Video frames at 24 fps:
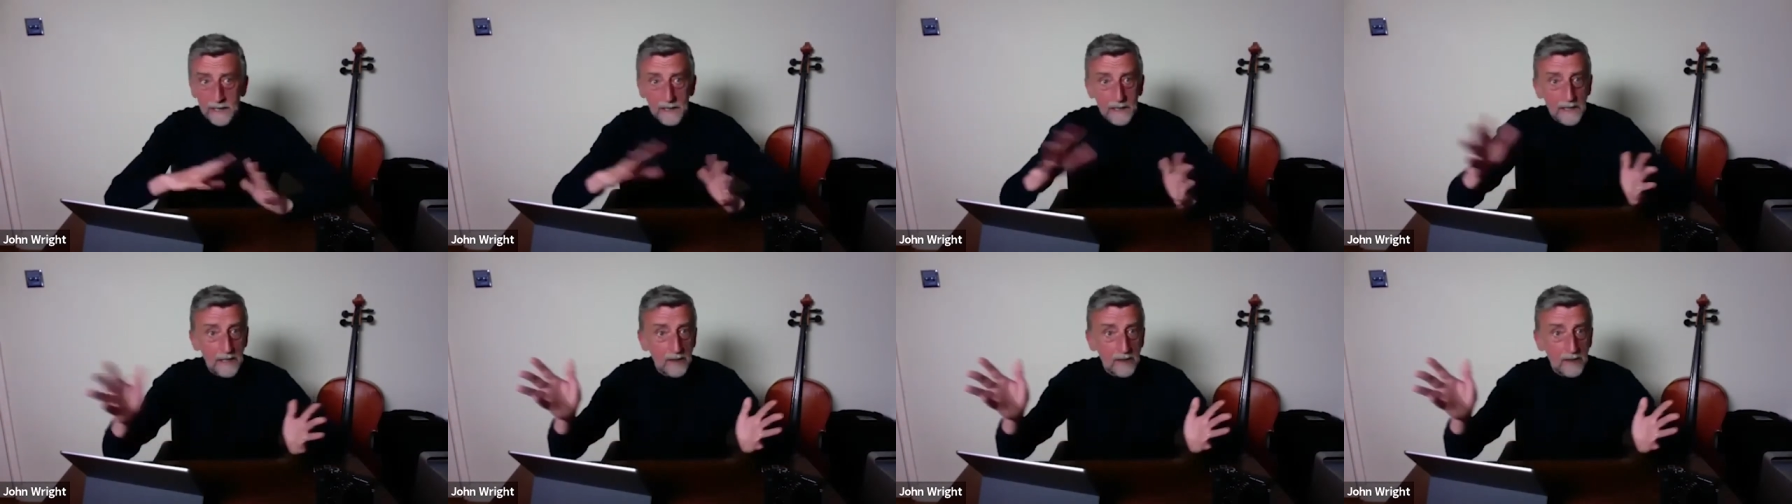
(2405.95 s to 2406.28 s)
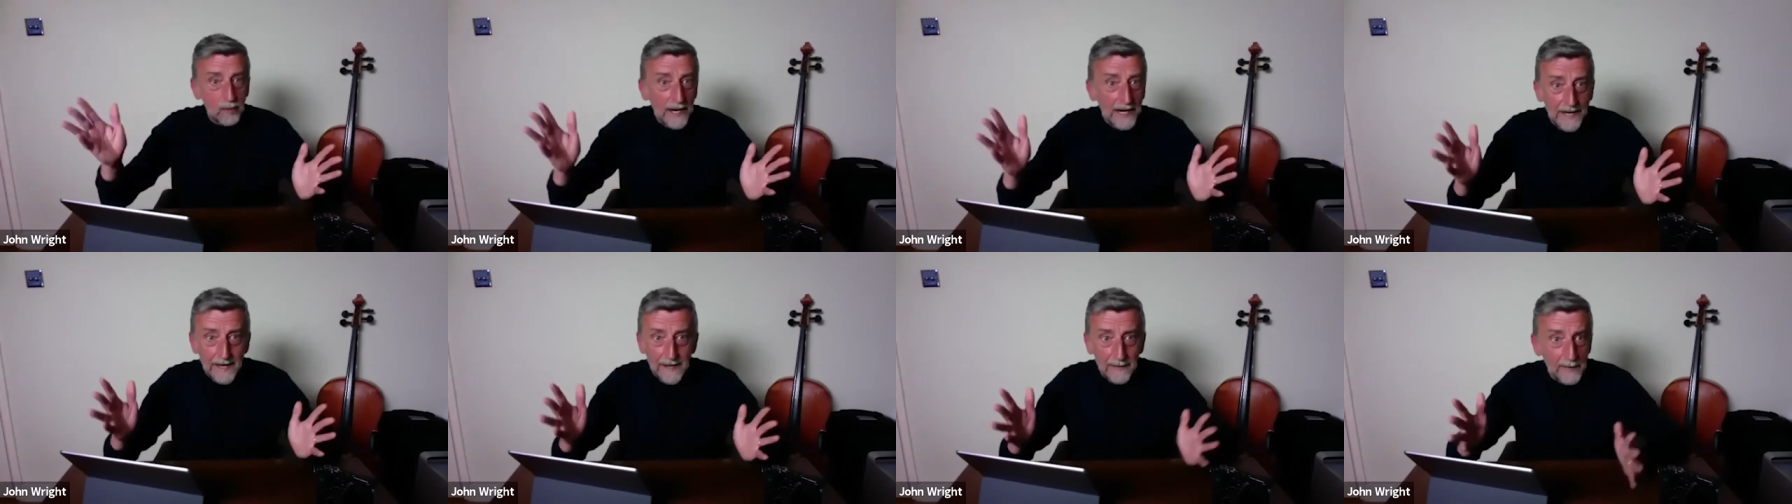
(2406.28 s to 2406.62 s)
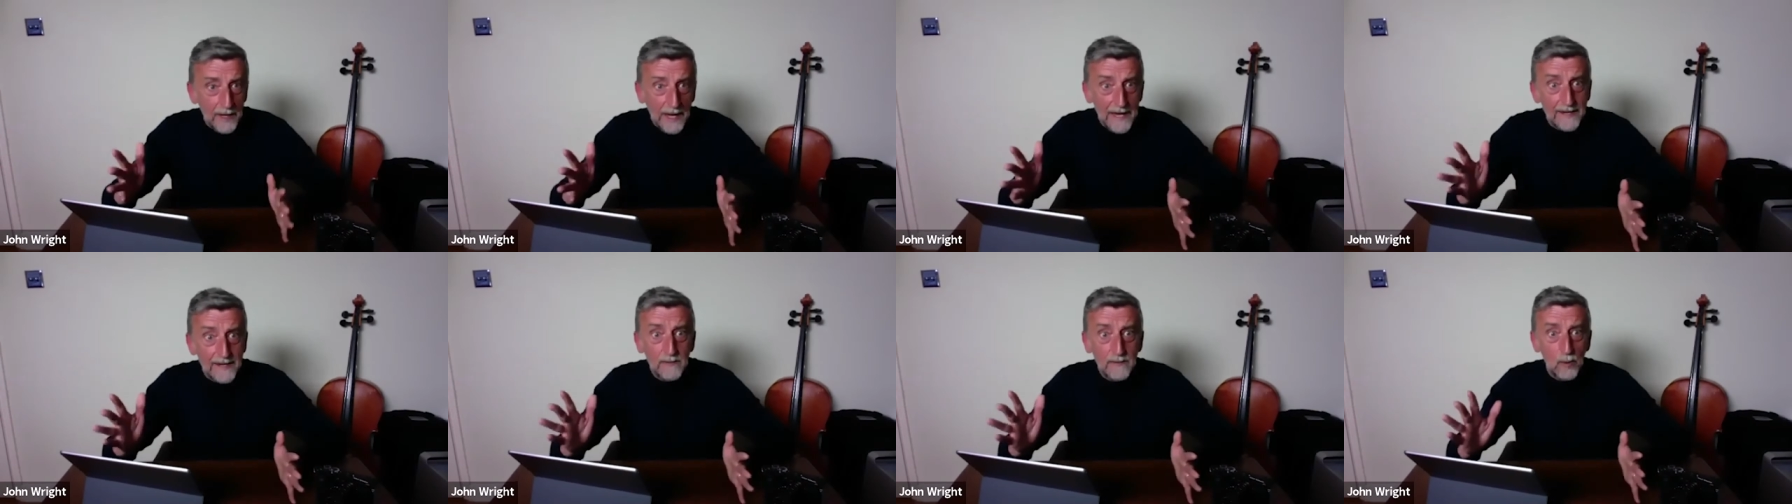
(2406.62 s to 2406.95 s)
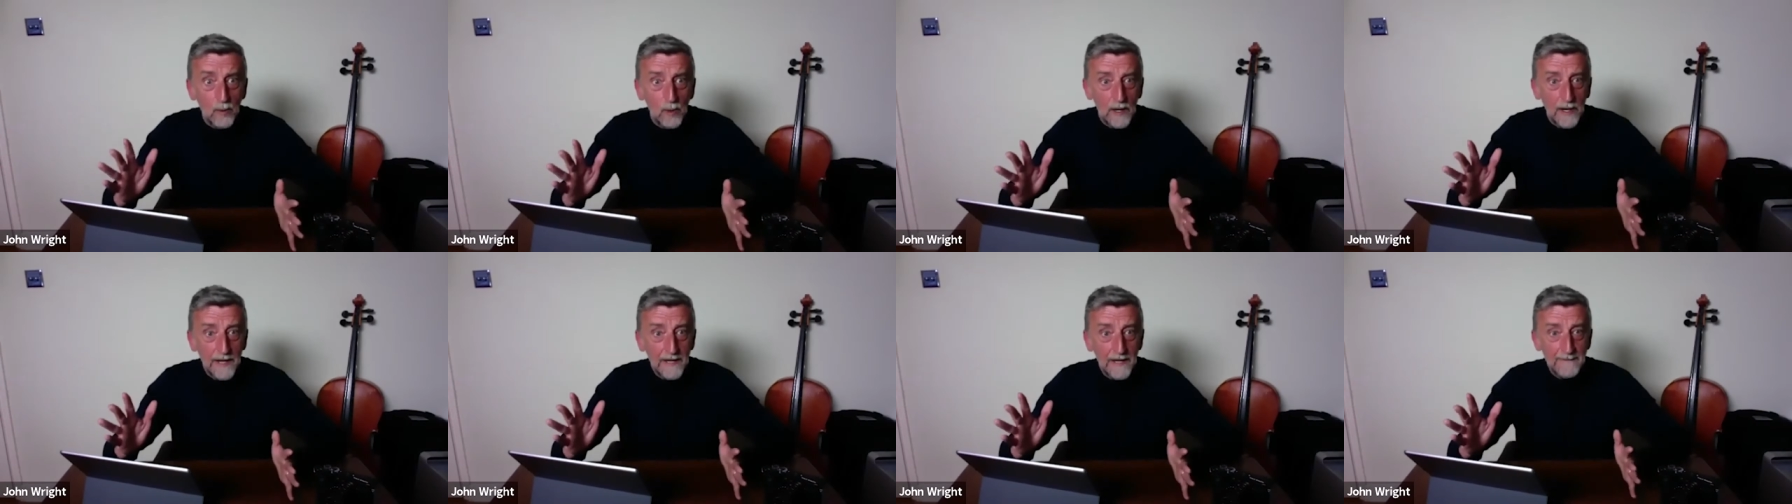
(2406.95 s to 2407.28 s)
grainy black and
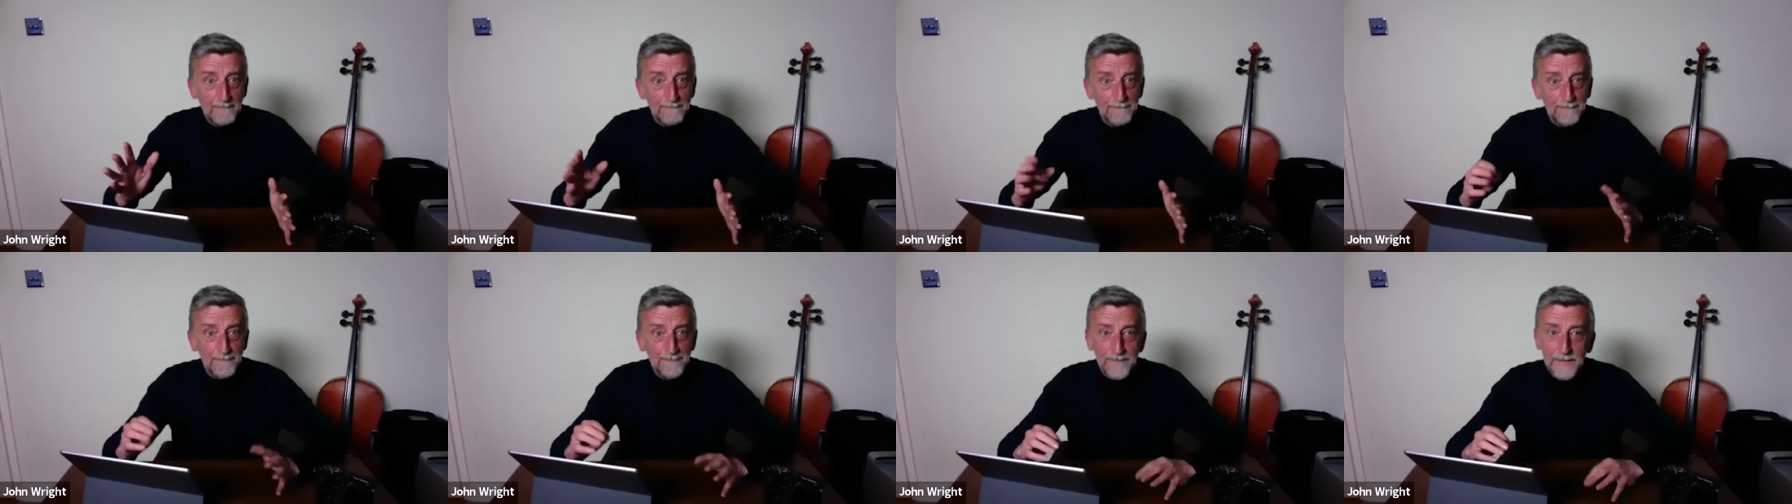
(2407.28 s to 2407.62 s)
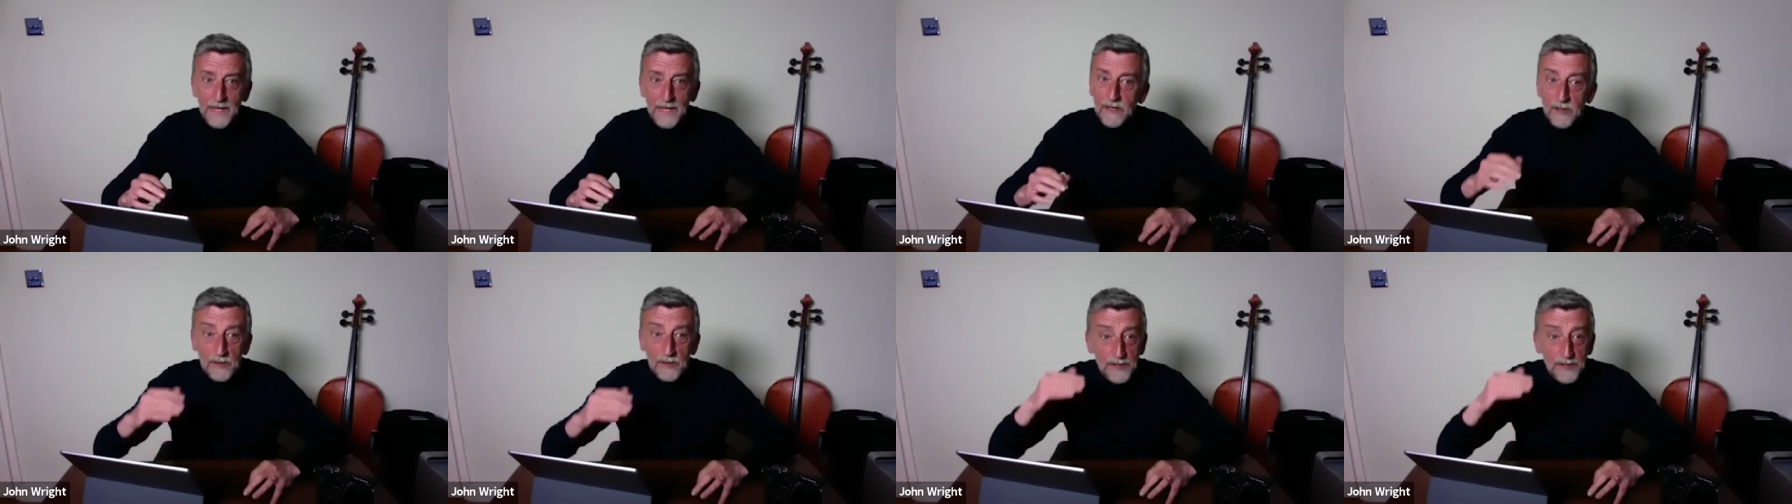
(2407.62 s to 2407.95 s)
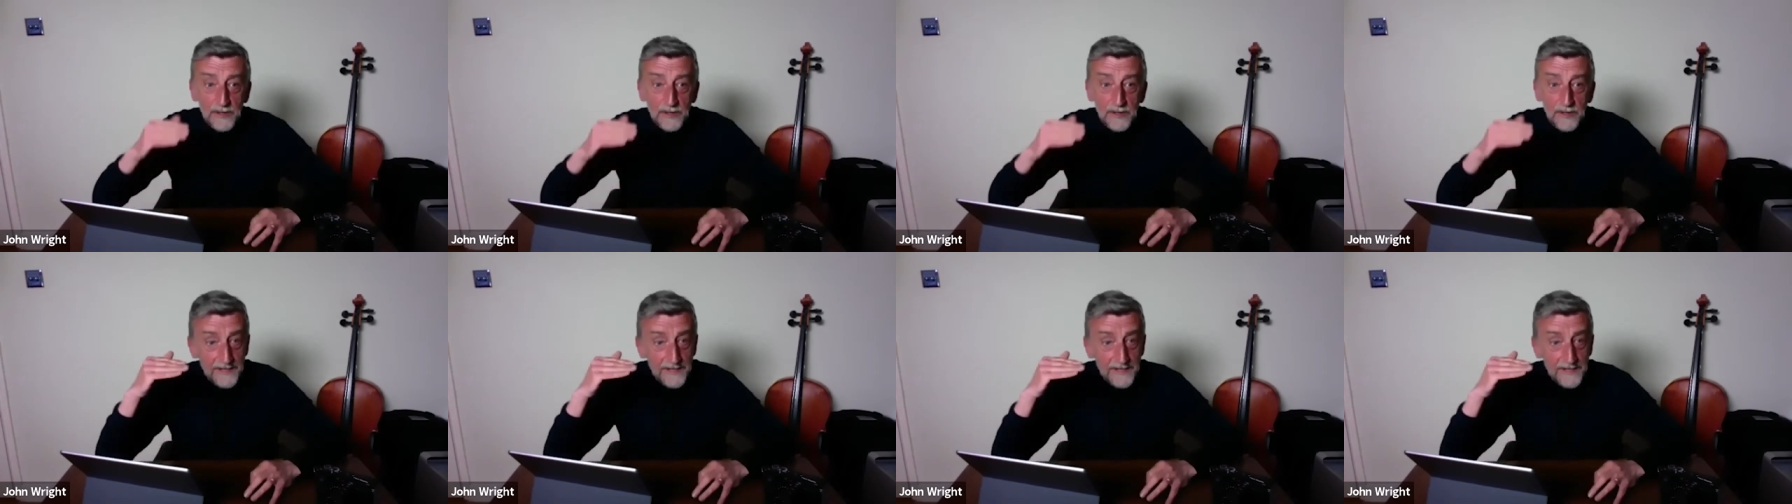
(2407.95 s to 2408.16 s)
white you